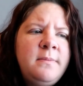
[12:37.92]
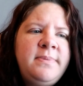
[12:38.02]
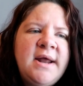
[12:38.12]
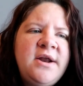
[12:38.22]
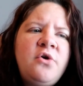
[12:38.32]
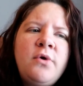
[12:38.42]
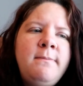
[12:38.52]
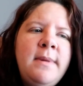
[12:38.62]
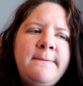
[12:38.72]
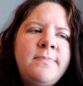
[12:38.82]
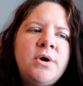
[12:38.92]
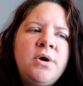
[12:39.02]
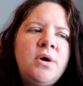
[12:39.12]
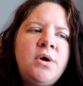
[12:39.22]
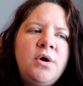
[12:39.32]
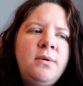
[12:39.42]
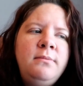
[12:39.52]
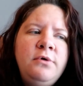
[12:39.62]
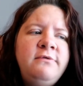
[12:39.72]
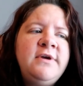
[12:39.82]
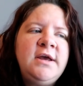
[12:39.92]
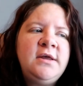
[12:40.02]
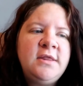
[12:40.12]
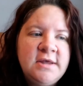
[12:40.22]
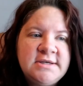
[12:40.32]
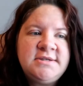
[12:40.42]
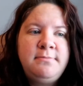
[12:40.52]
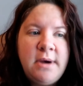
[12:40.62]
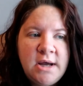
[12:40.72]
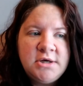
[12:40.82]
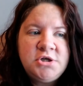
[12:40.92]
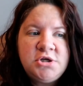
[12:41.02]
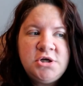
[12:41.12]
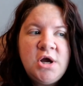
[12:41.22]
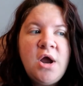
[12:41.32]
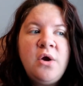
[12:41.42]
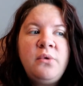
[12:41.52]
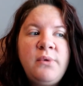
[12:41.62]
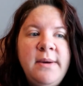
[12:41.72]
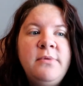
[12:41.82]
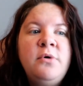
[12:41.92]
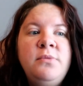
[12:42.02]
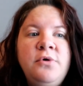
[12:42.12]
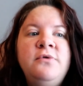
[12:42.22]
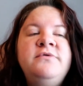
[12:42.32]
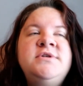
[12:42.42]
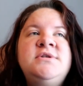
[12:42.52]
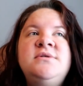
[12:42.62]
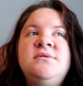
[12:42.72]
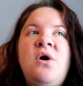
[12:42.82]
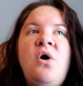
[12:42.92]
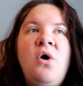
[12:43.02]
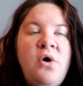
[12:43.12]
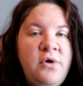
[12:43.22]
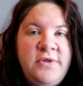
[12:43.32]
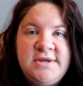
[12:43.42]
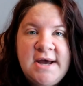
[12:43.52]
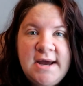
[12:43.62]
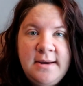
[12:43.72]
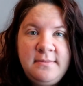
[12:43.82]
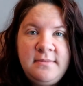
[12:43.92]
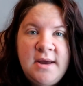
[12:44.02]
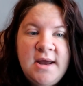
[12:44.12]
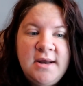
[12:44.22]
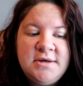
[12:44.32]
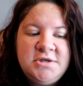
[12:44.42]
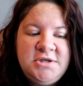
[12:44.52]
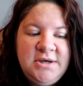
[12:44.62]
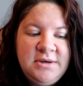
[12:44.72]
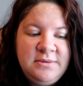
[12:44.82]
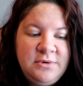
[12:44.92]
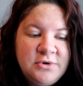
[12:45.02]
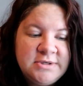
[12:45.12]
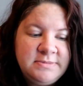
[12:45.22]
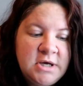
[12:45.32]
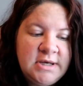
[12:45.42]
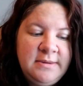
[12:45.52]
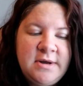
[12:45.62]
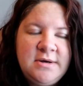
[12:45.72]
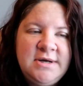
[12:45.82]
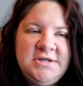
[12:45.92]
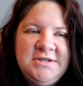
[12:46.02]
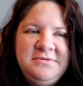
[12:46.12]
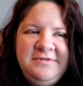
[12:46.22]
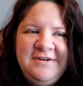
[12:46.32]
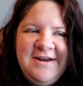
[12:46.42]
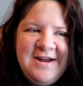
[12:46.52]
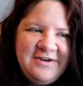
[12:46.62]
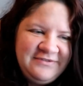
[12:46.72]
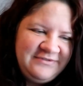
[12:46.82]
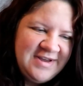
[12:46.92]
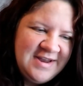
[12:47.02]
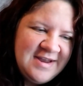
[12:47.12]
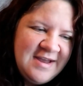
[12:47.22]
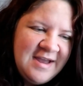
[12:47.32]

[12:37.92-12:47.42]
I don't remember her moving this much. Rainbow moves all the time, and she knows I'm talking about her because she's moving right now, but